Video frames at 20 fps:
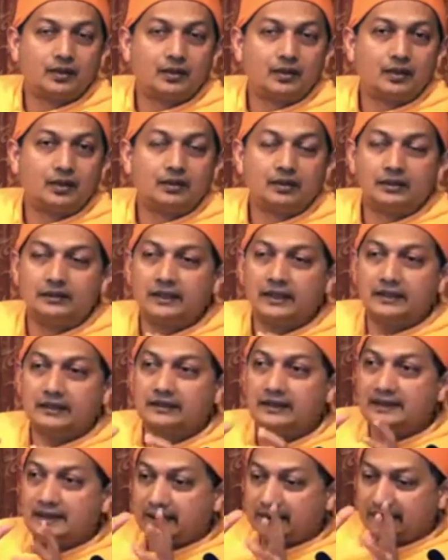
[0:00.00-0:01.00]
That
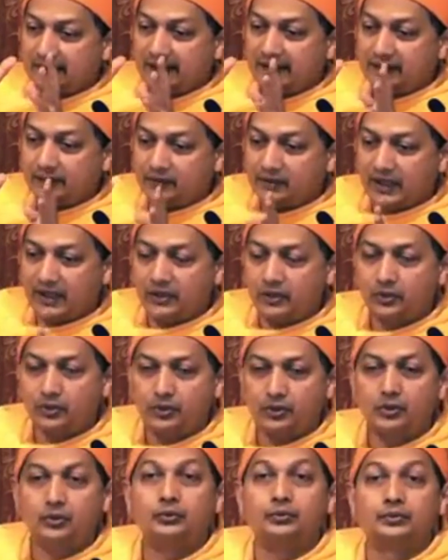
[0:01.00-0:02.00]
these are things which I
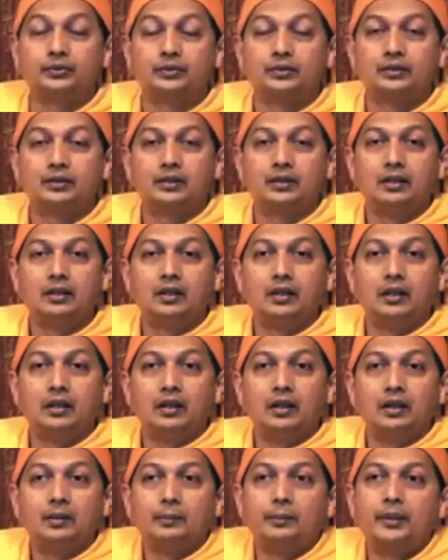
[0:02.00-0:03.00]
should do.
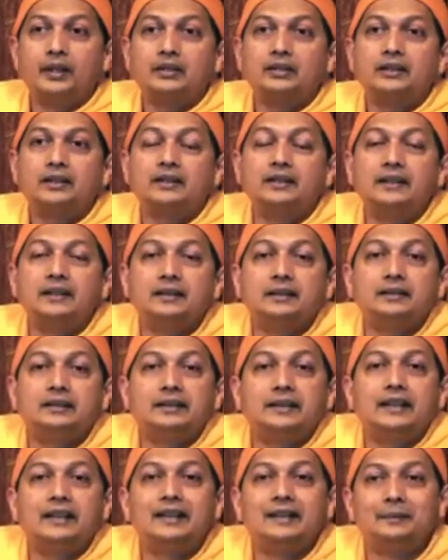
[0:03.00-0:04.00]
But
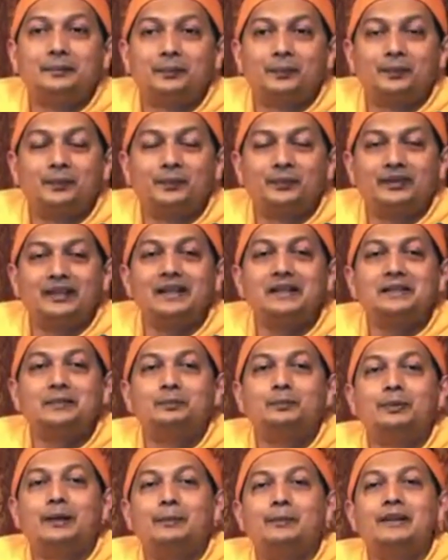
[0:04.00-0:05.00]
the things
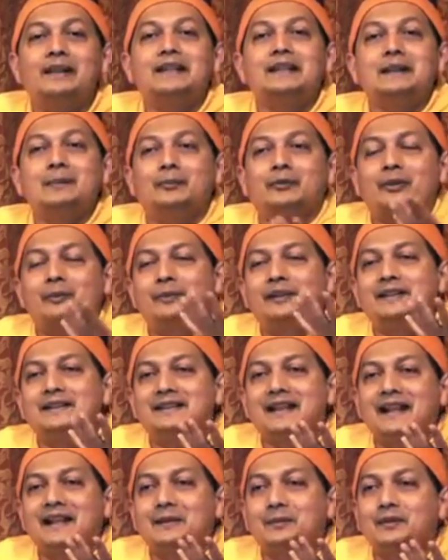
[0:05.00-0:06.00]
bubbling up from
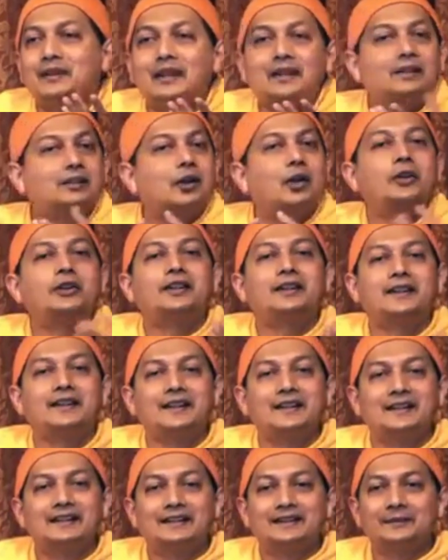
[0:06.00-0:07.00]
inside me are
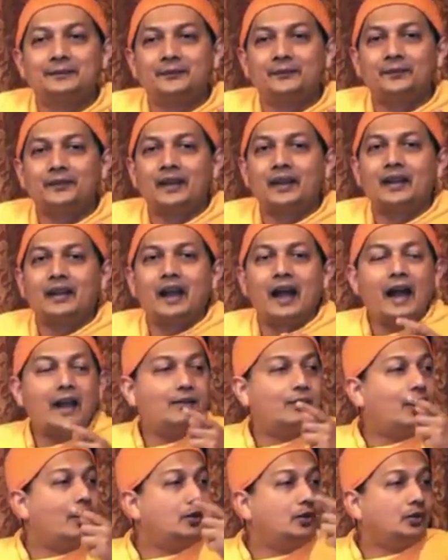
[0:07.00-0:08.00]
contrary. I
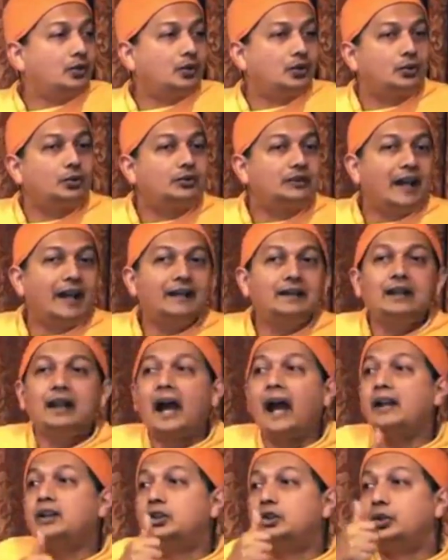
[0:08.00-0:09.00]
want to do that,
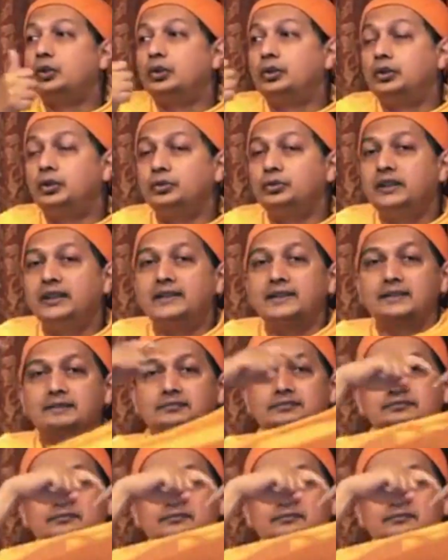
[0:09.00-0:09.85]
I should do this